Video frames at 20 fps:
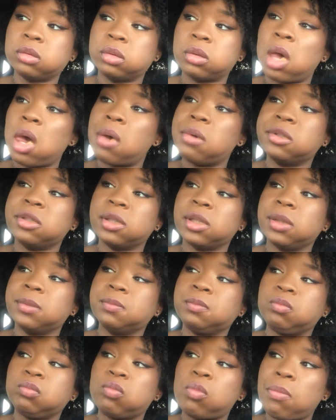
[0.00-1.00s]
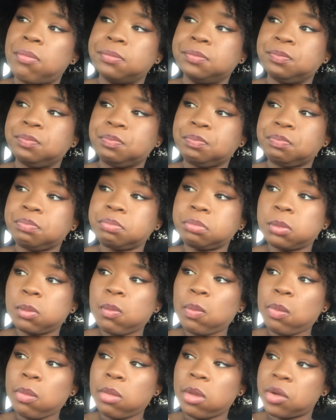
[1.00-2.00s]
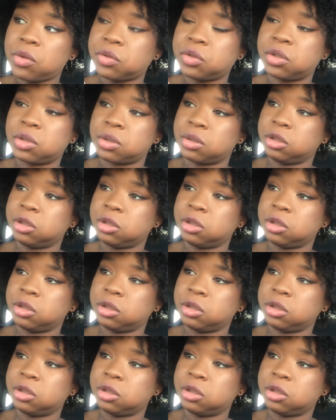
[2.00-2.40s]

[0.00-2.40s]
So I was like, so